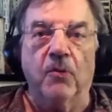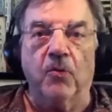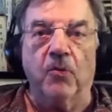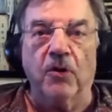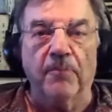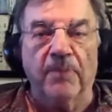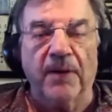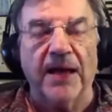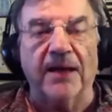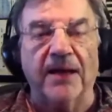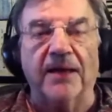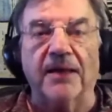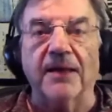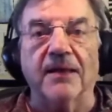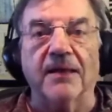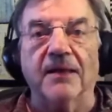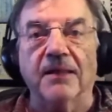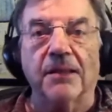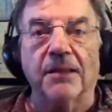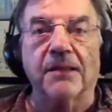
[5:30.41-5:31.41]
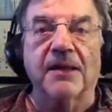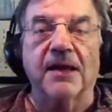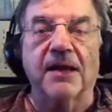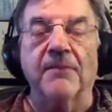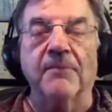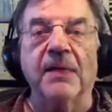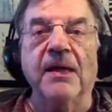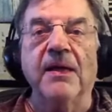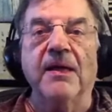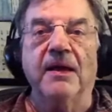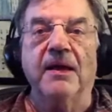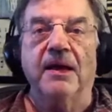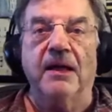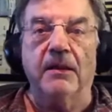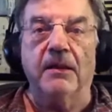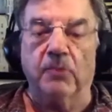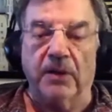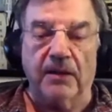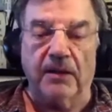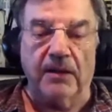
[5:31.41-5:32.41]
We're backing you this time,
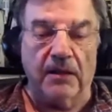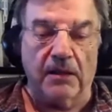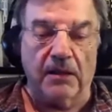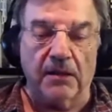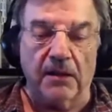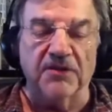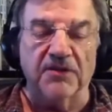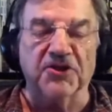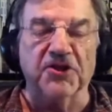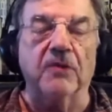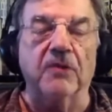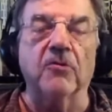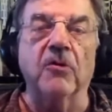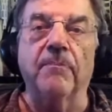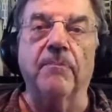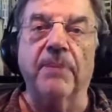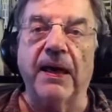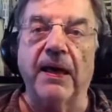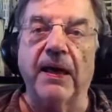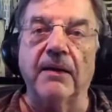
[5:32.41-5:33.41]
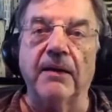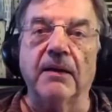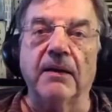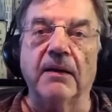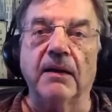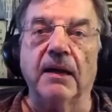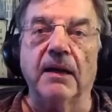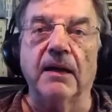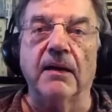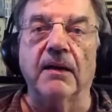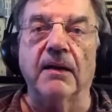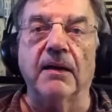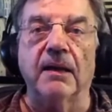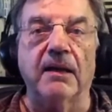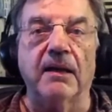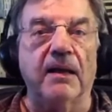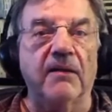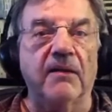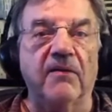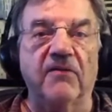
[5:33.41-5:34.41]
as General Patton and a
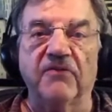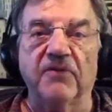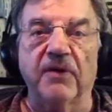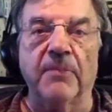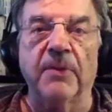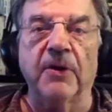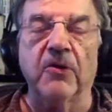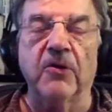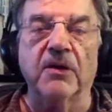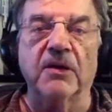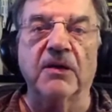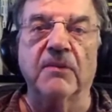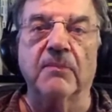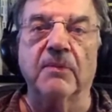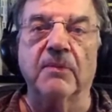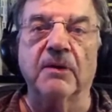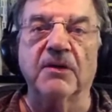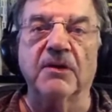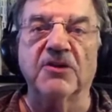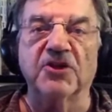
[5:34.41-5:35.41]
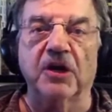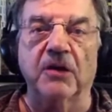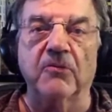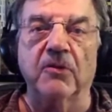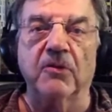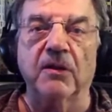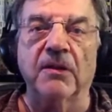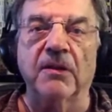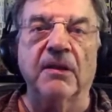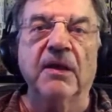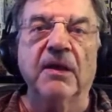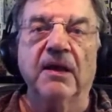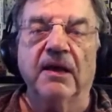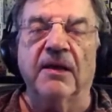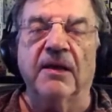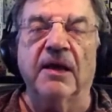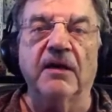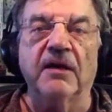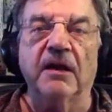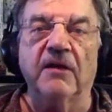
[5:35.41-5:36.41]
lot of American generals in
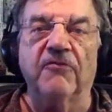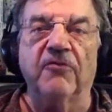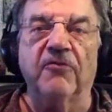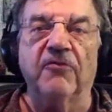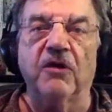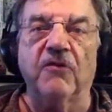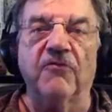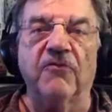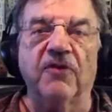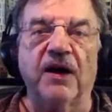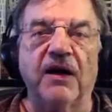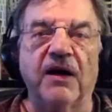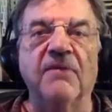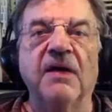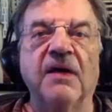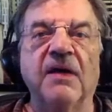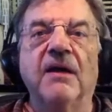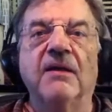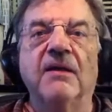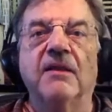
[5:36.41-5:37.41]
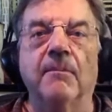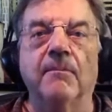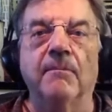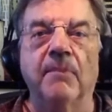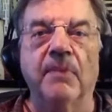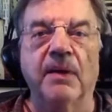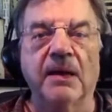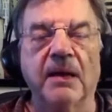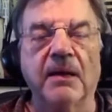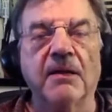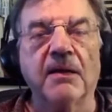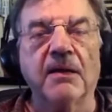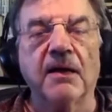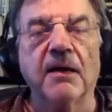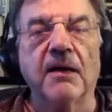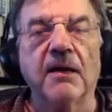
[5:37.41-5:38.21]
1945. The minute